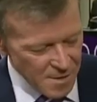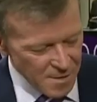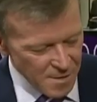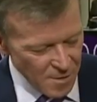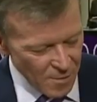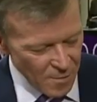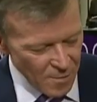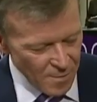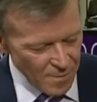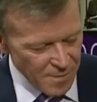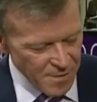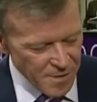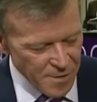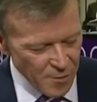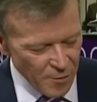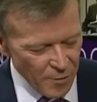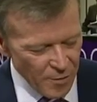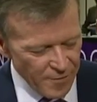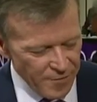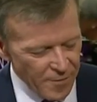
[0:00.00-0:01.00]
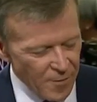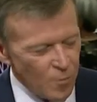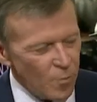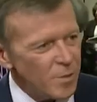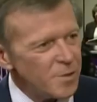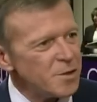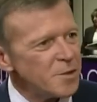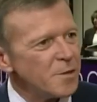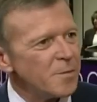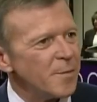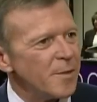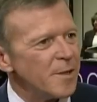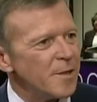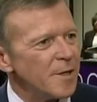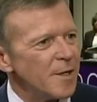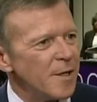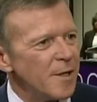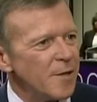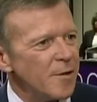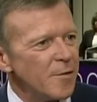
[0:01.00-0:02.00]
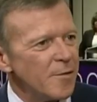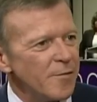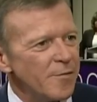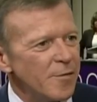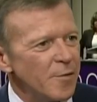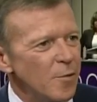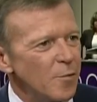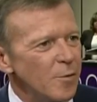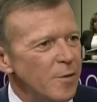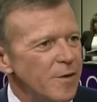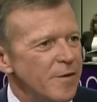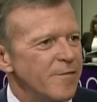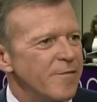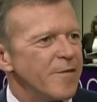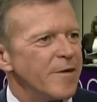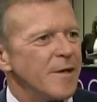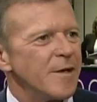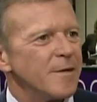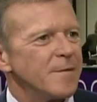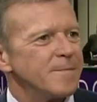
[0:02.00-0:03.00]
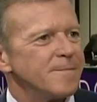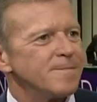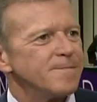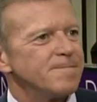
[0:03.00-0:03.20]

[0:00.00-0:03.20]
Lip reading: So, Mr. Griffin, what should be done in your view with the Fed?